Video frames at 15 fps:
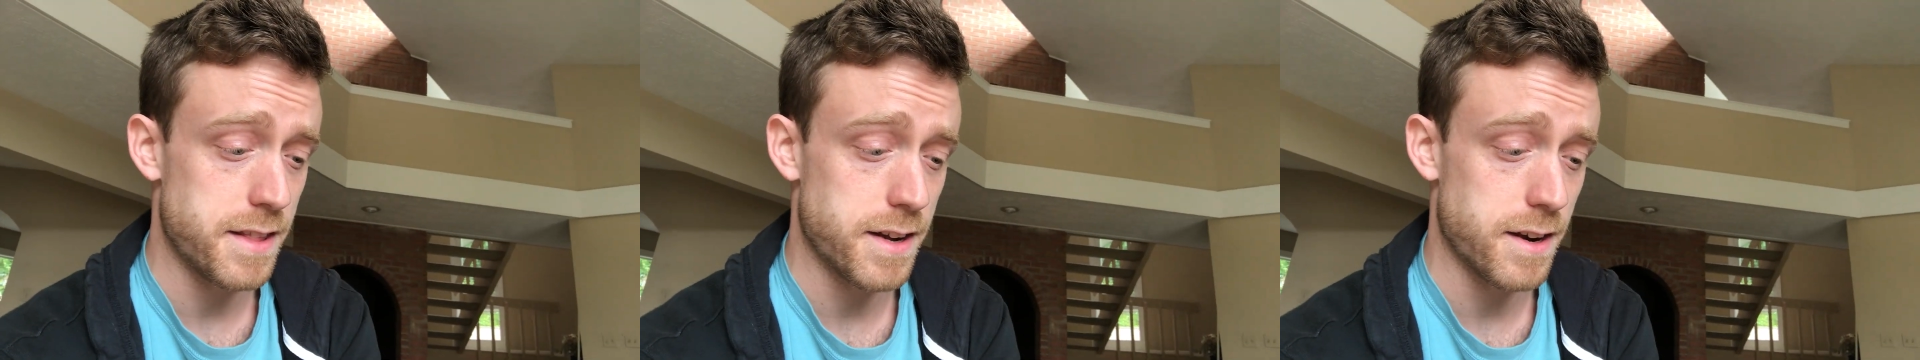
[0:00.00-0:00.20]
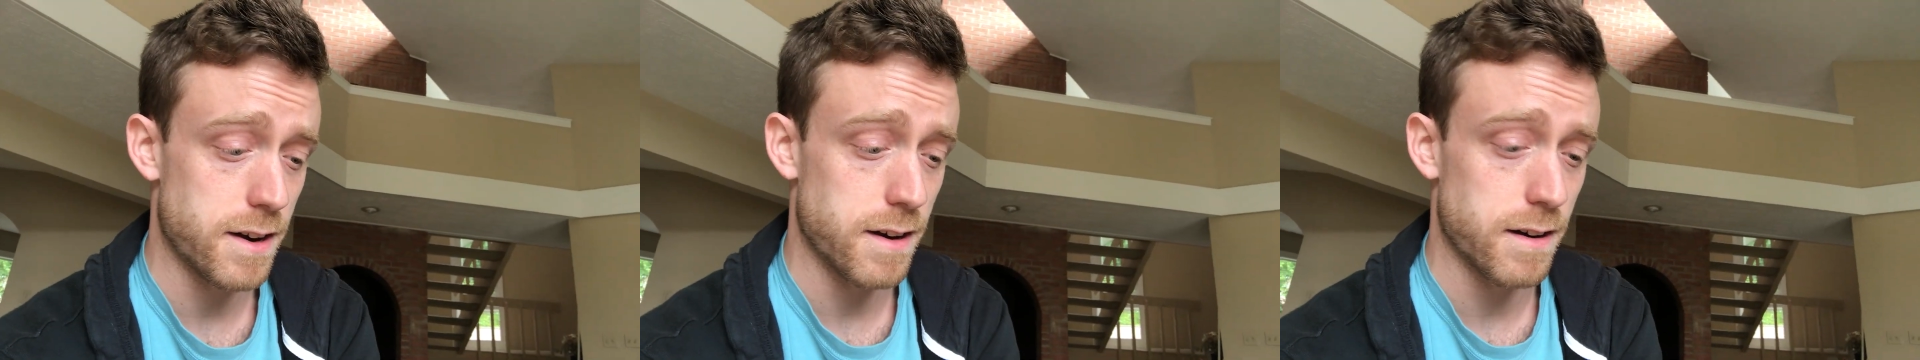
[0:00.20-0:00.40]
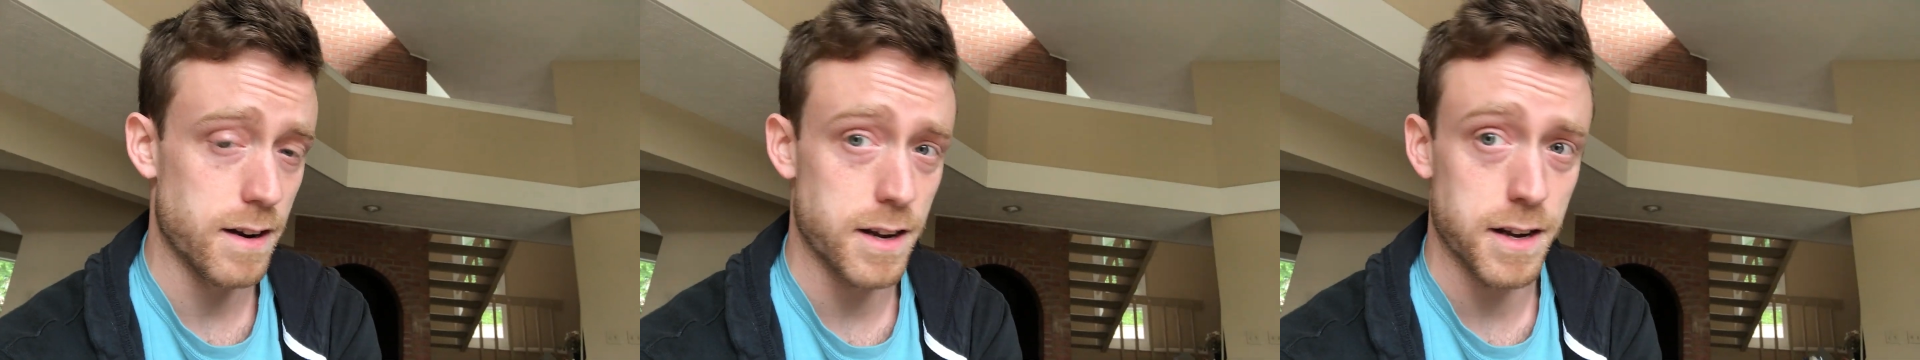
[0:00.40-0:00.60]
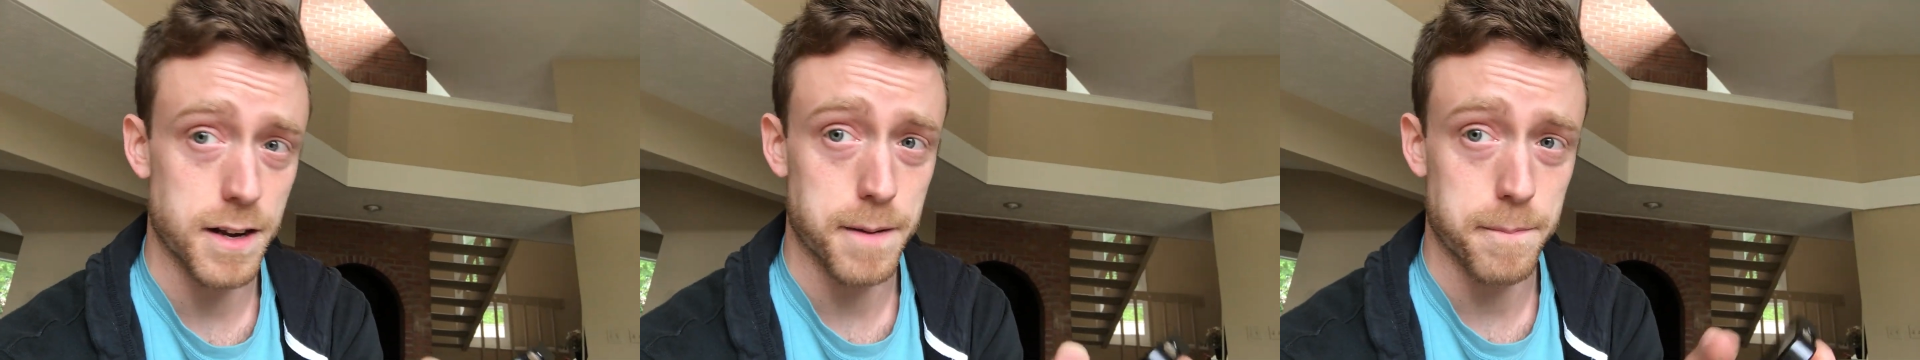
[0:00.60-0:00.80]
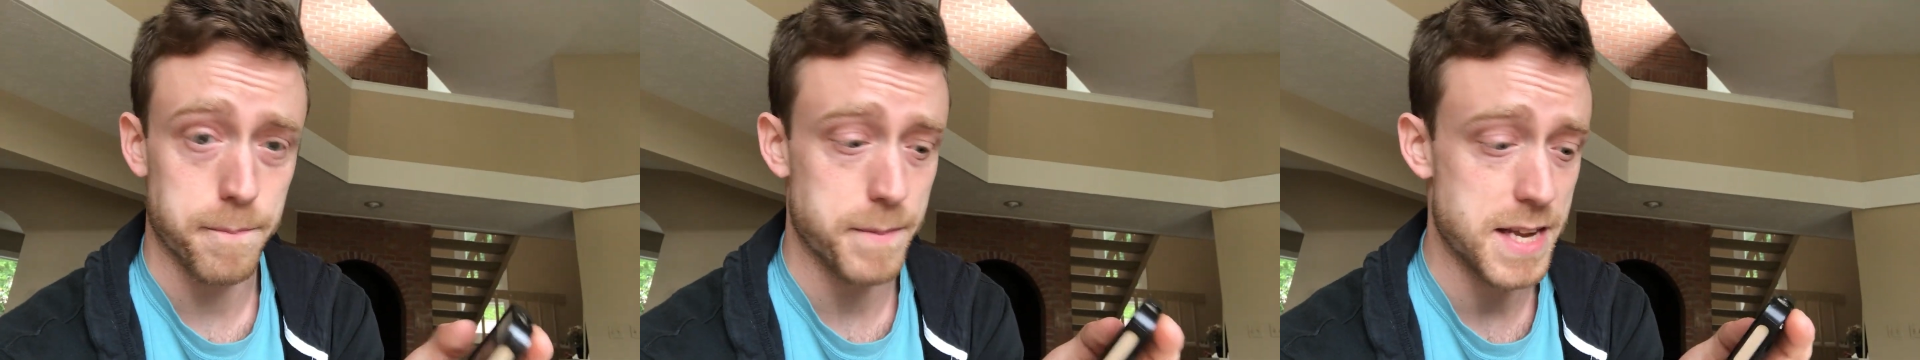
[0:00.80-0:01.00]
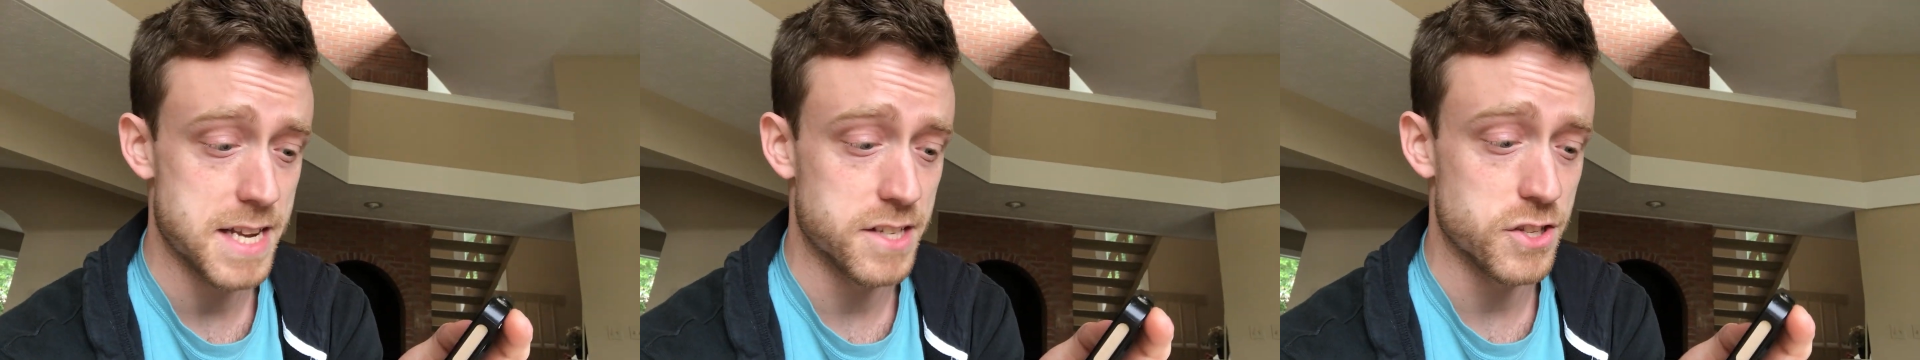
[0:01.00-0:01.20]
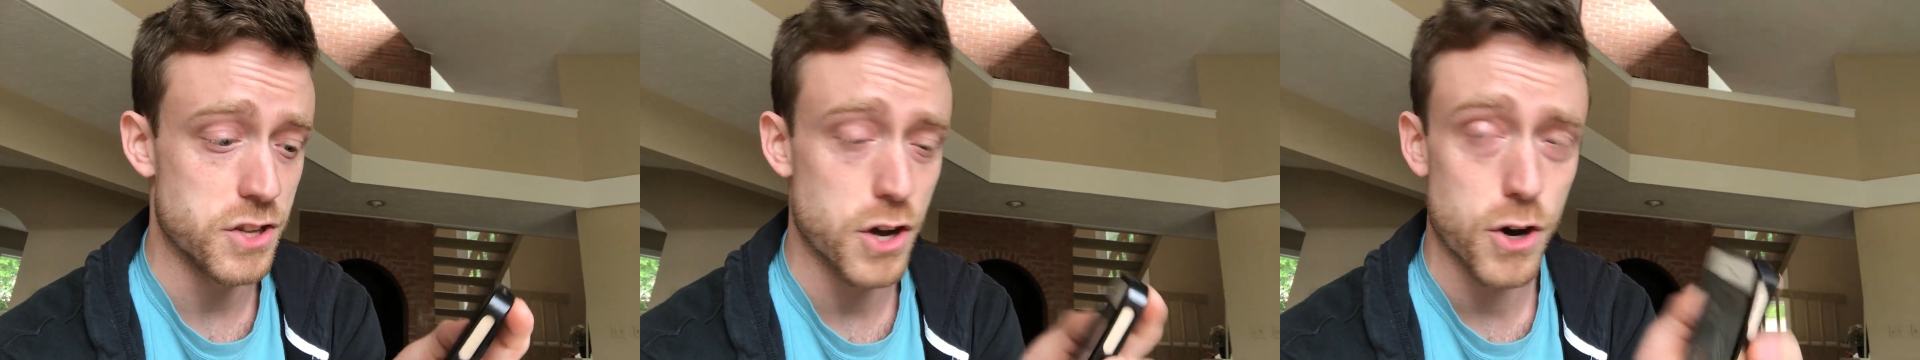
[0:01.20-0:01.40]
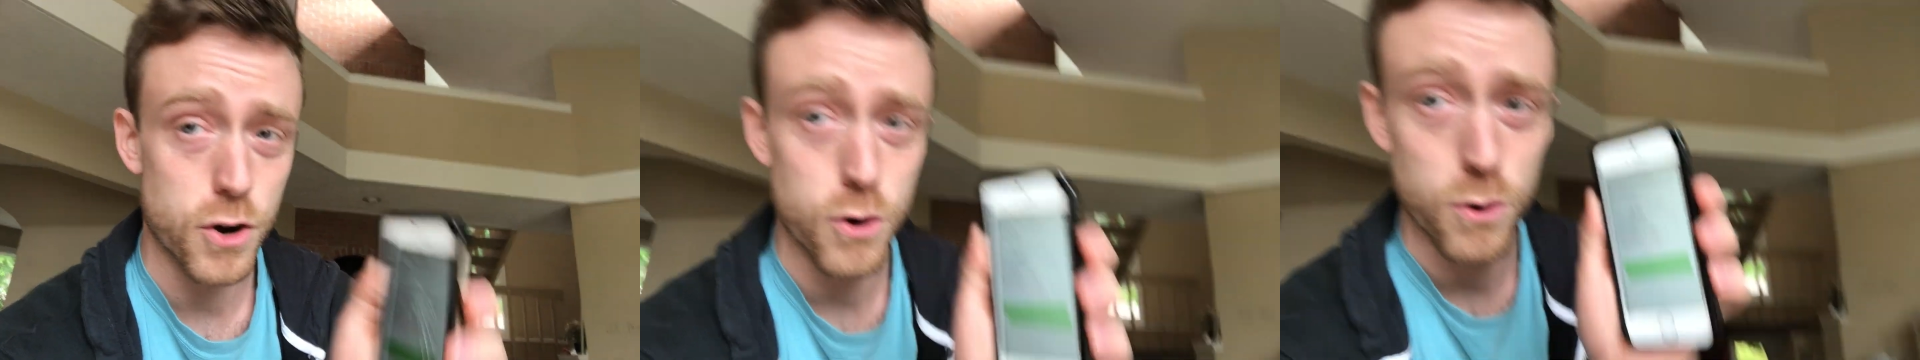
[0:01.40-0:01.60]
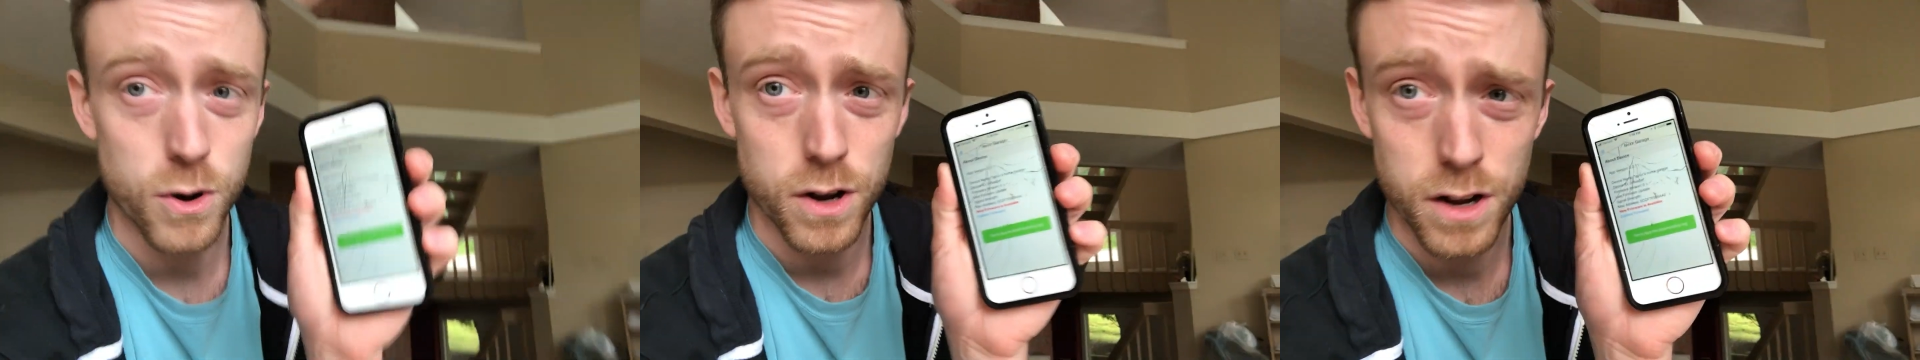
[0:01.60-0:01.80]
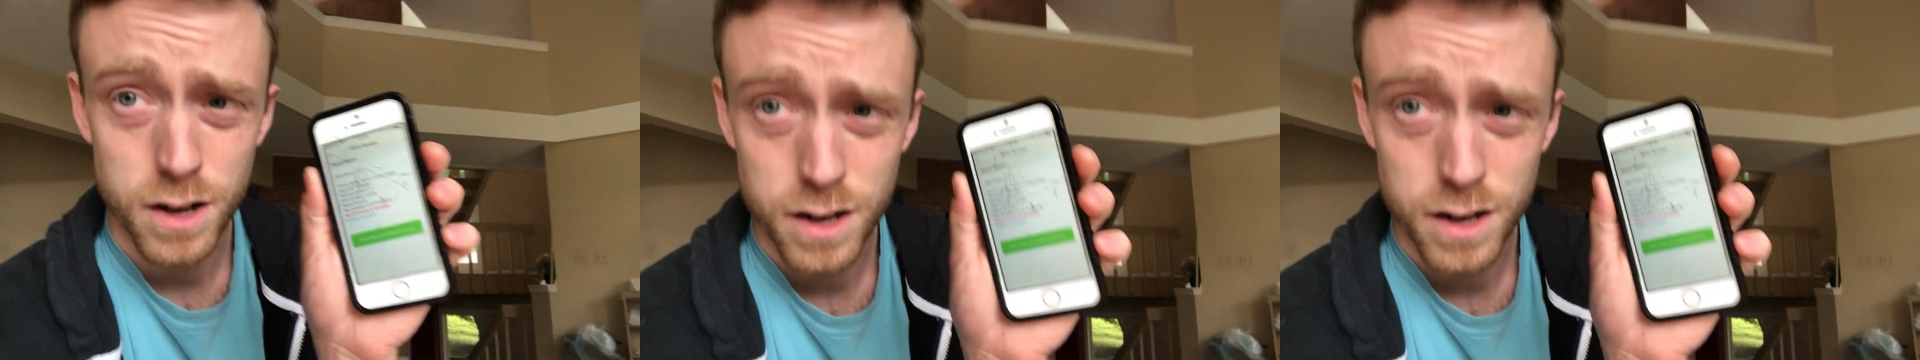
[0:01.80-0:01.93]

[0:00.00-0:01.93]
there is no,